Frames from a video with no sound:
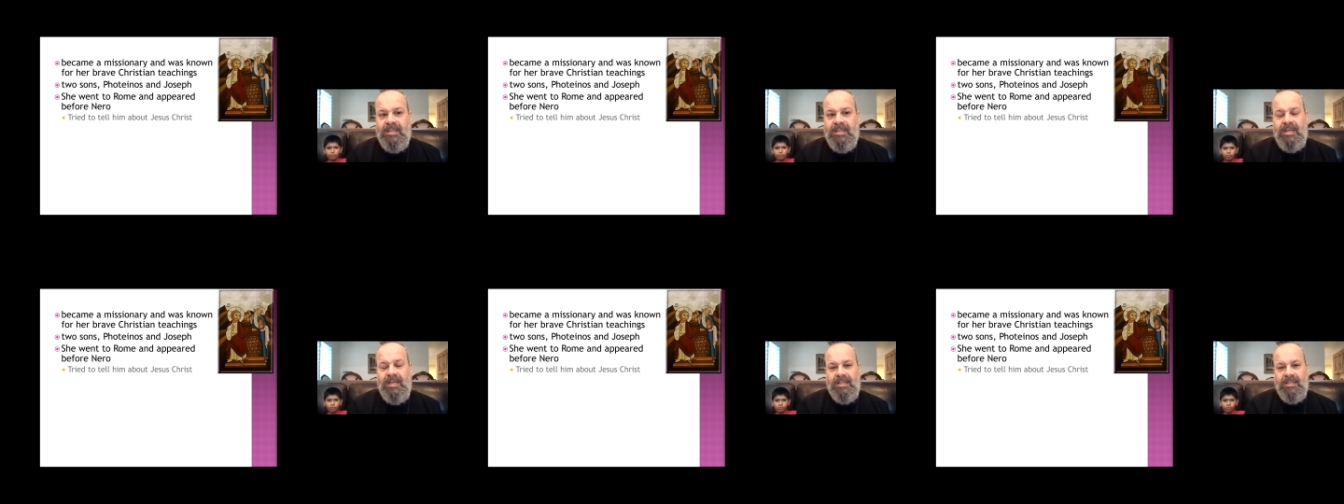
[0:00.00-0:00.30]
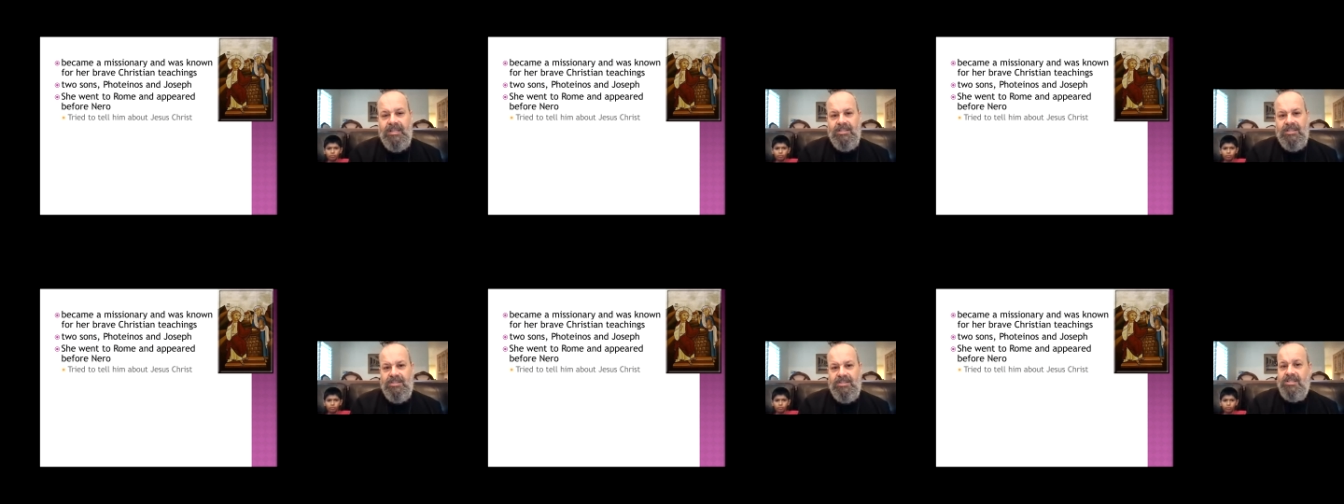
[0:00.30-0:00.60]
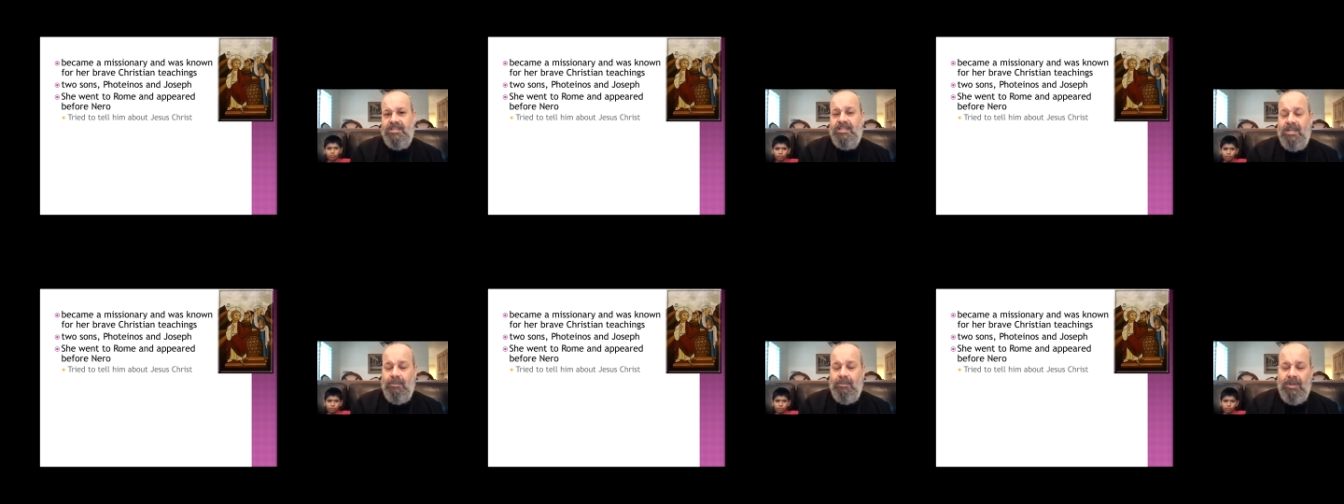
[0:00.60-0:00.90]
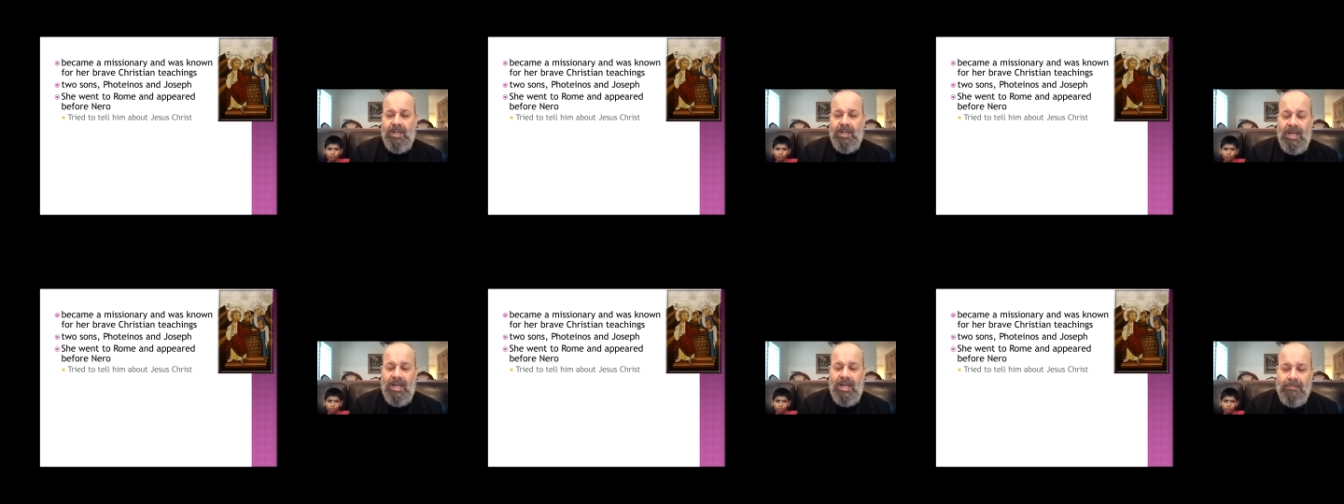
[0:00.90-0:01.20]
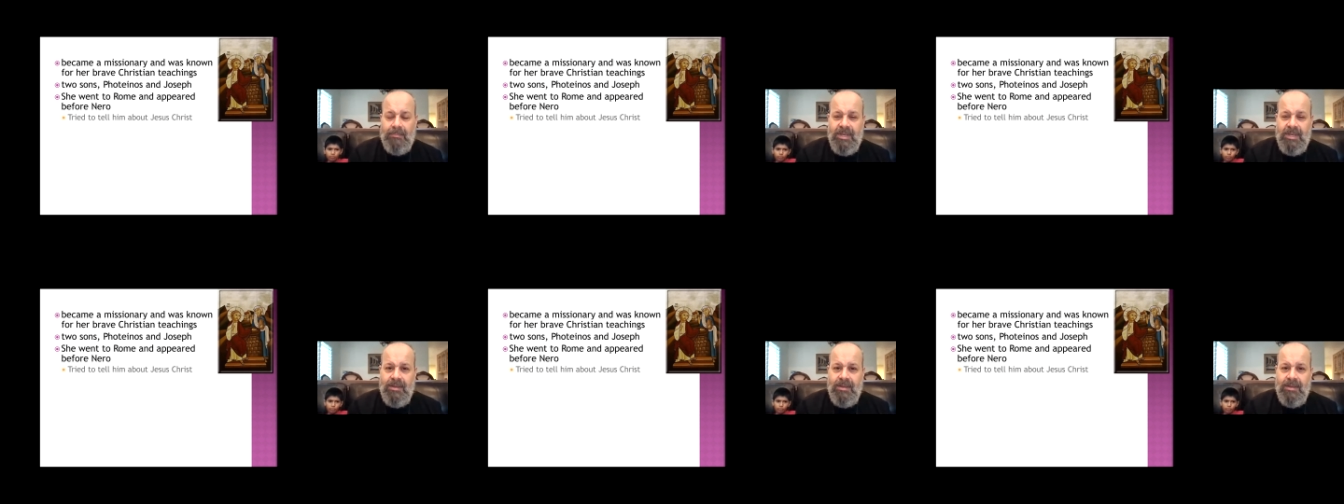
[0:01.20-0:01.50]
And she said, Well, I'm
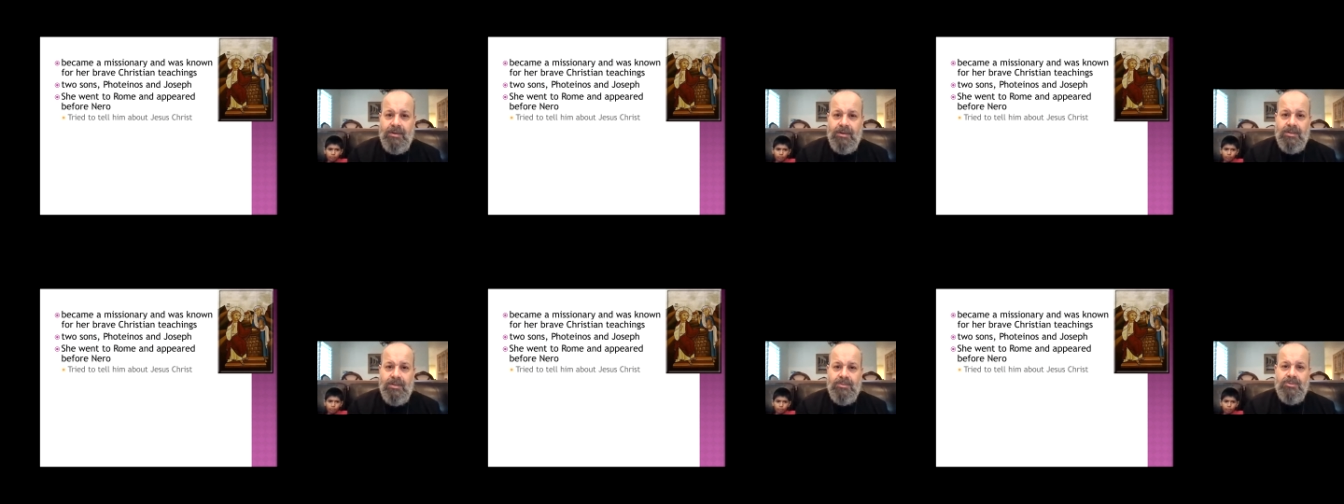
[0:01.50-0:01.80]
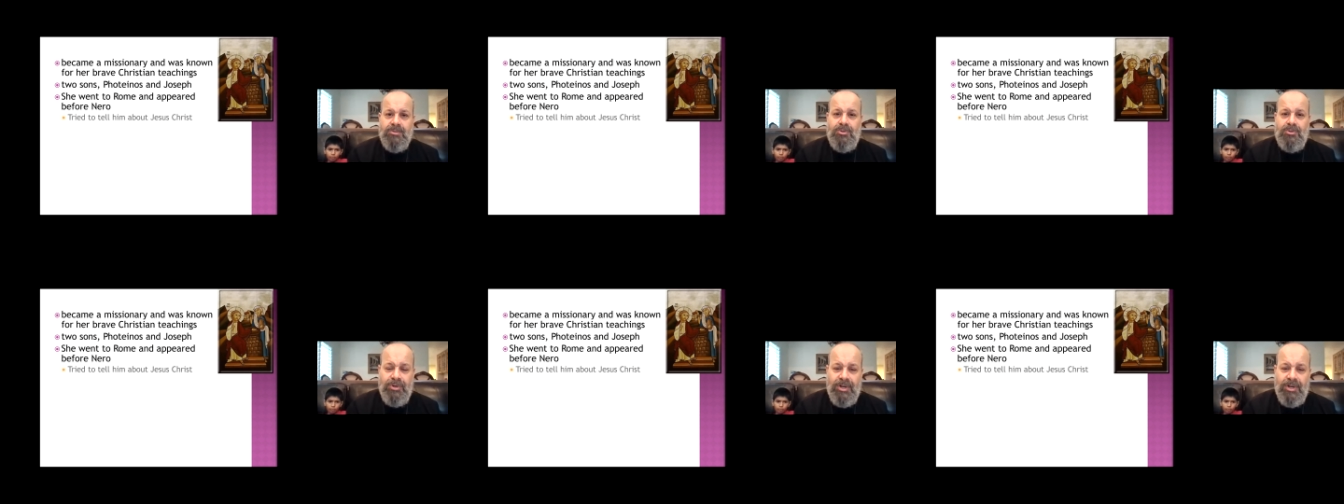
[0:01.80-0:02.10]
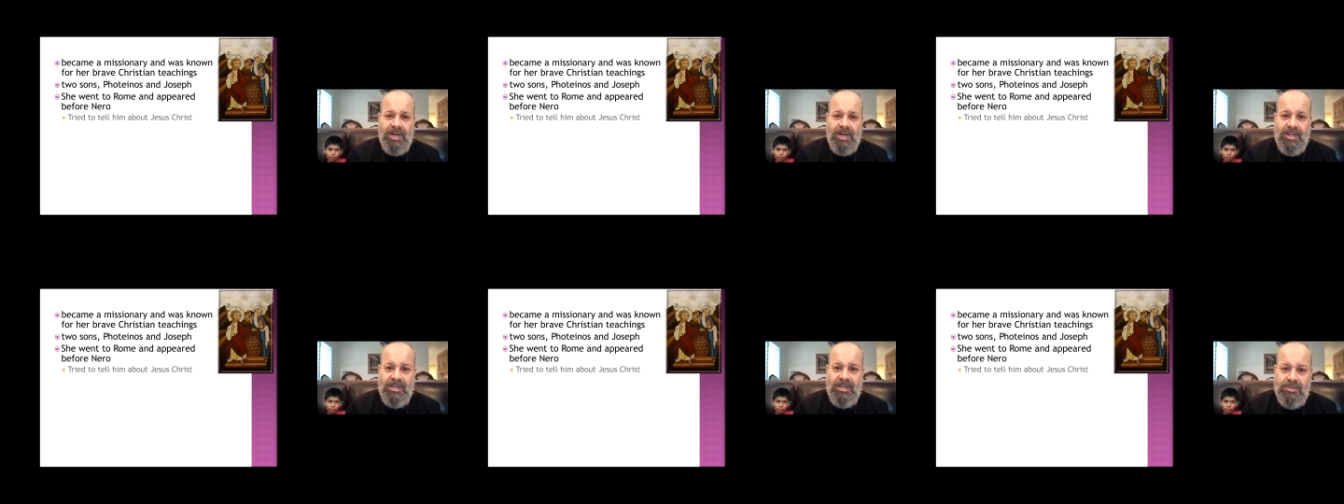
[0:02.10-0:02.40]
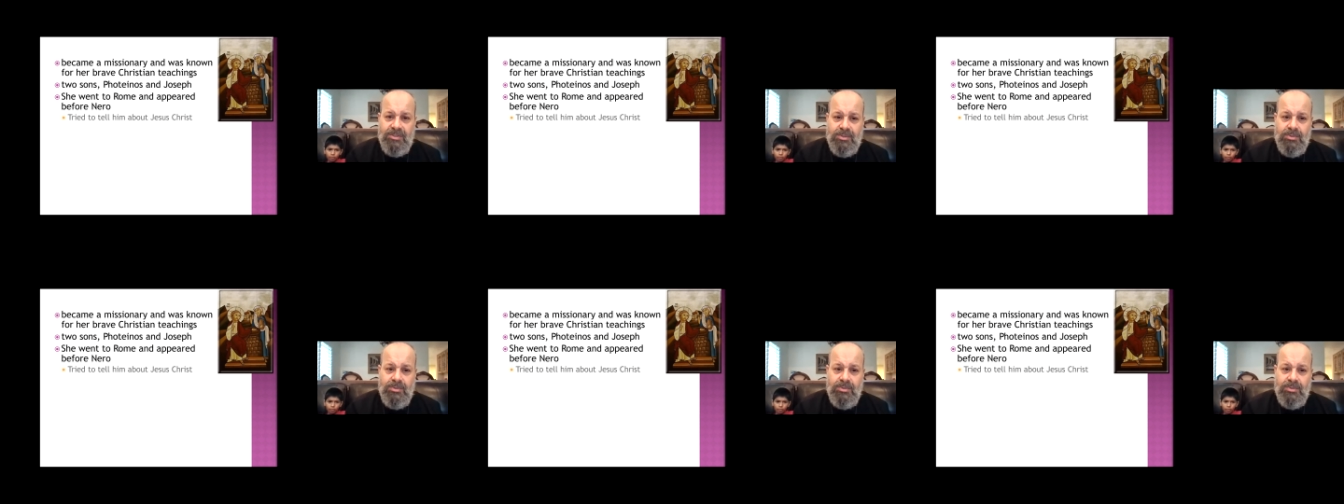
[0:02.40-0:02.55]
here to try